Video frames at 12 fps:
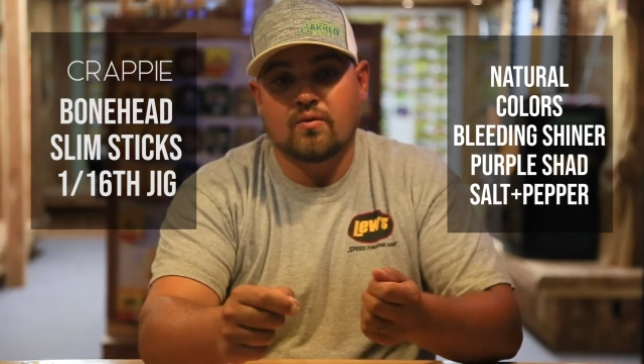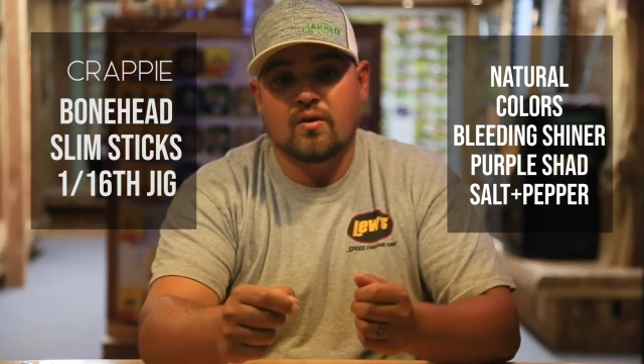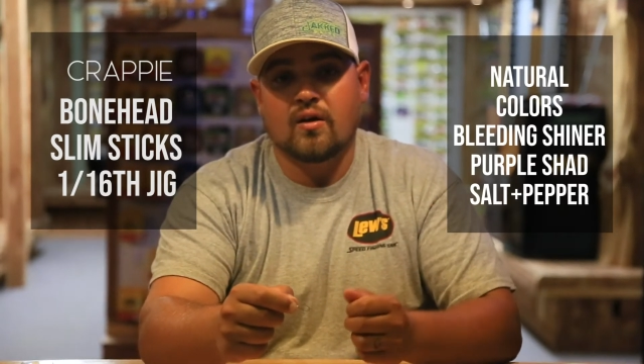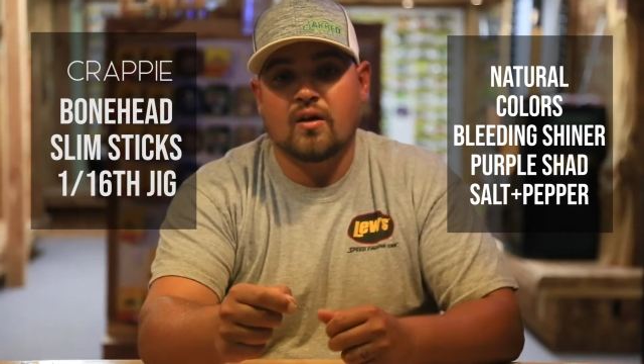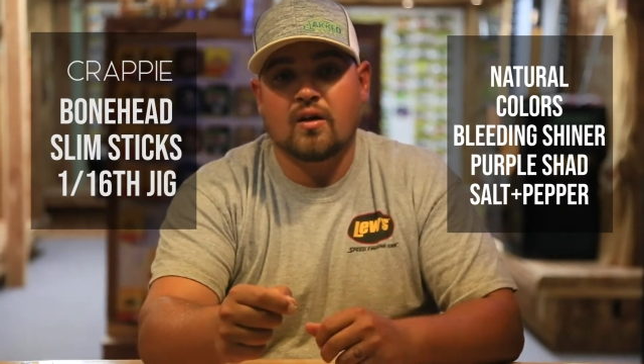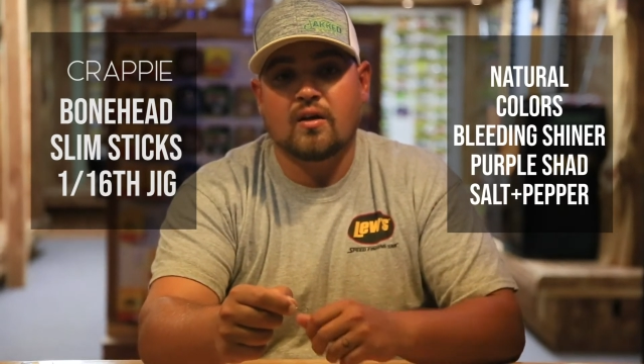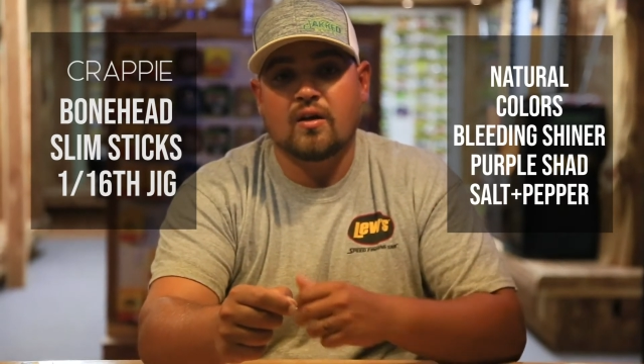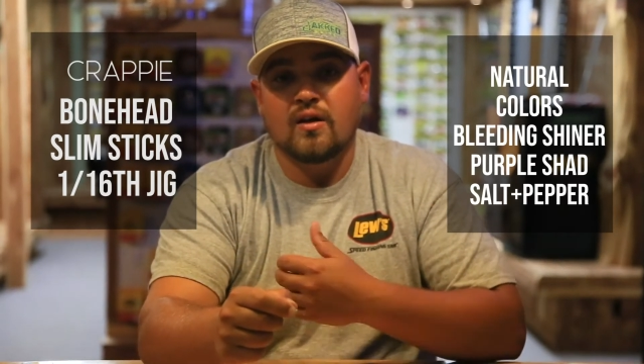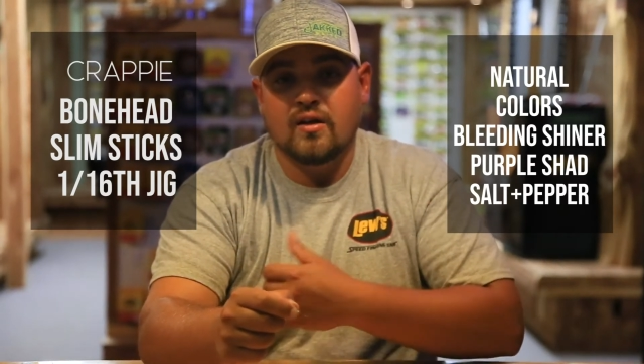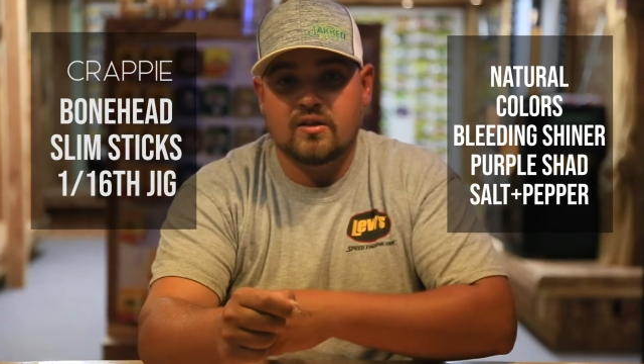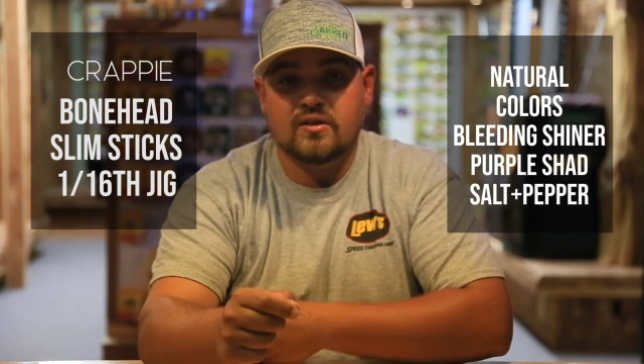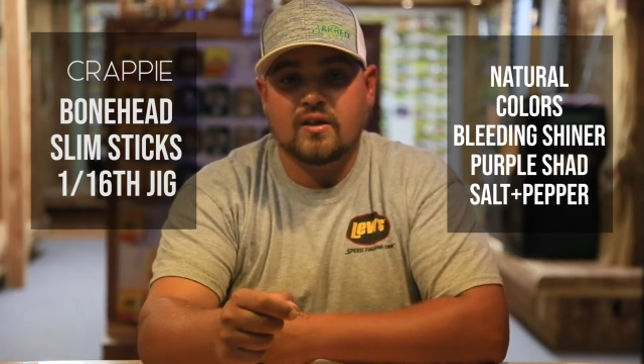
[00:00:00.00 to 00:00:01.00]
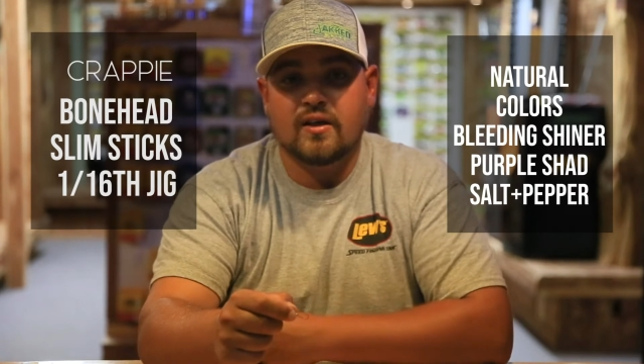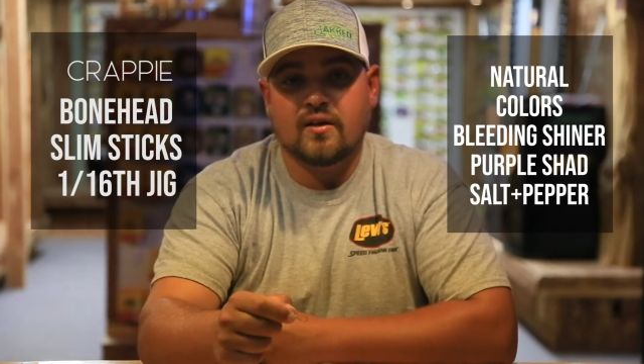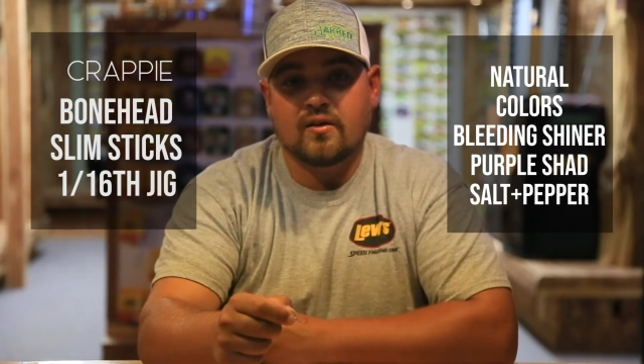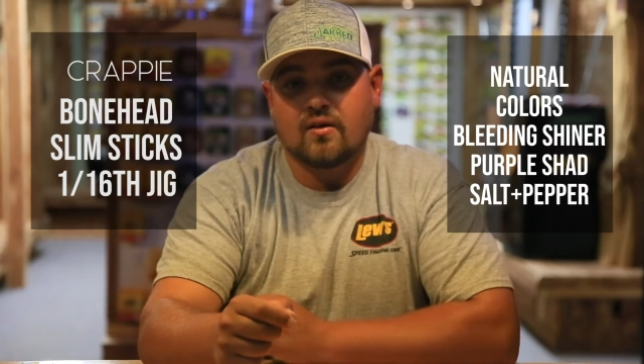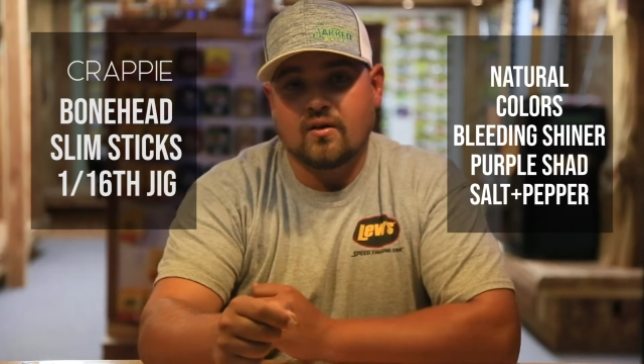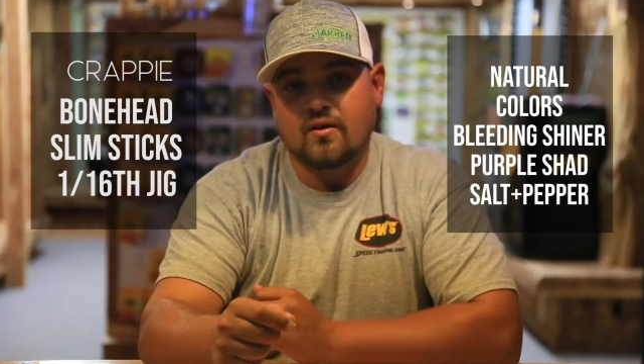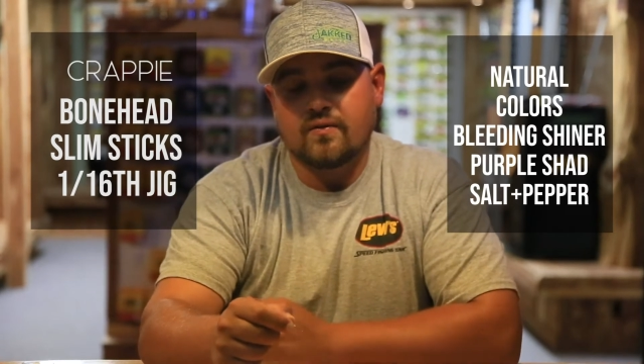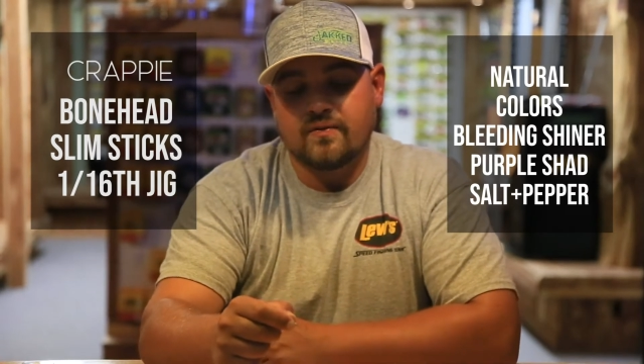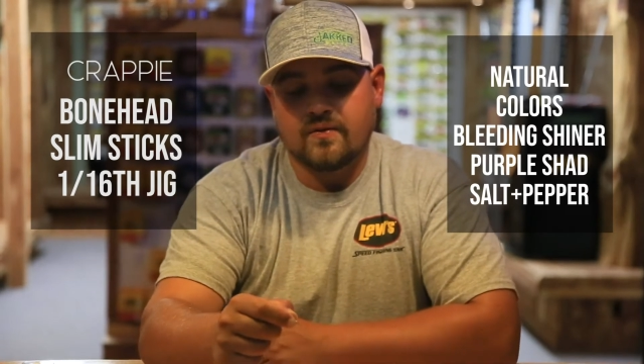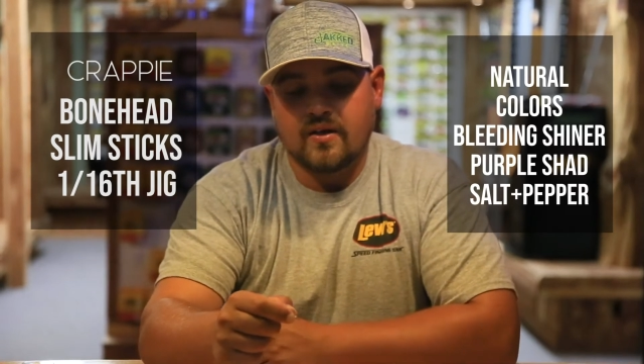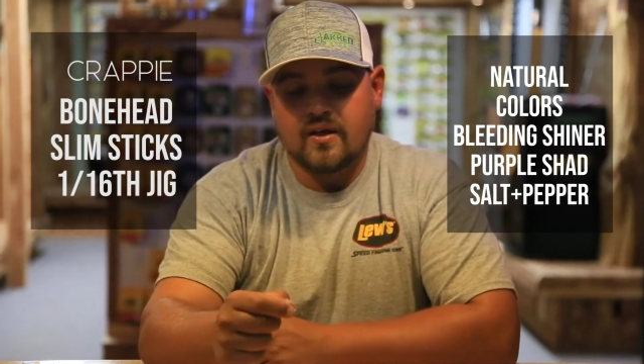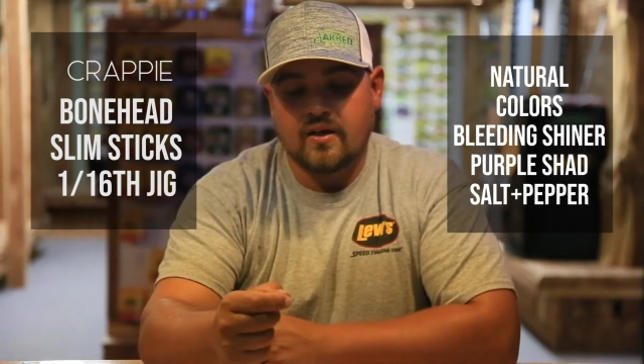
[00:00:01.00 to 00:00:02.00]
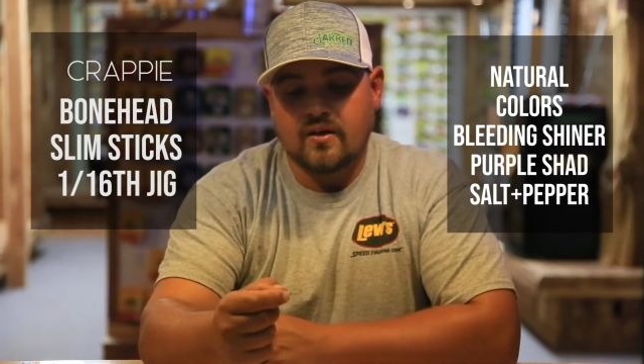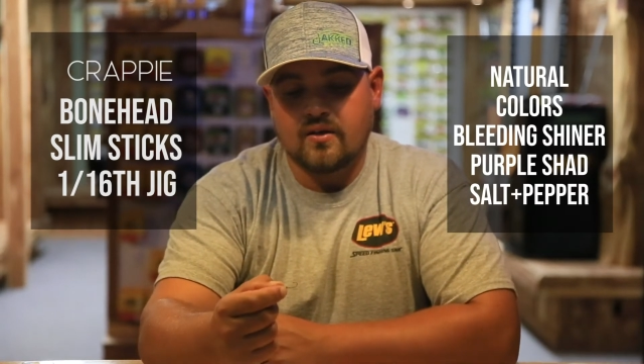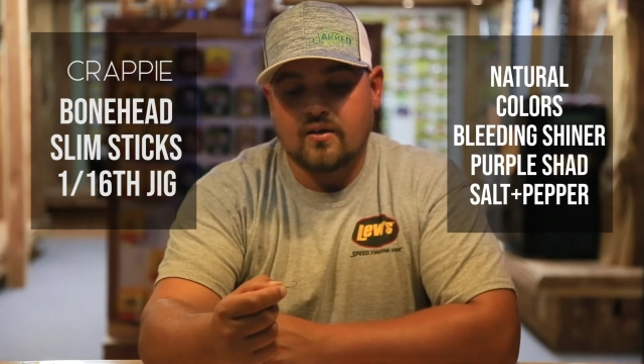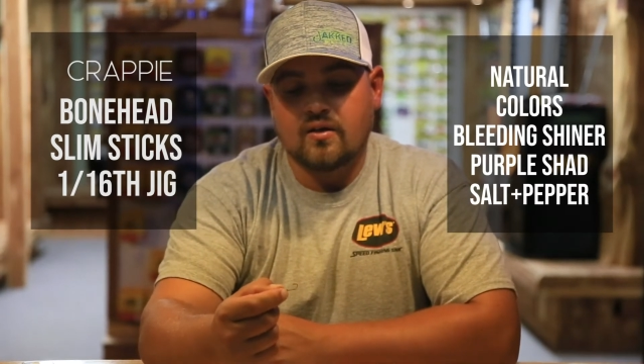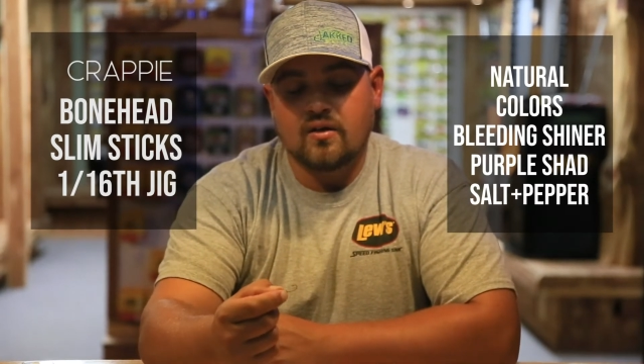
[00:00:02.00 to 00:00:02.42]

rod, shake it off, and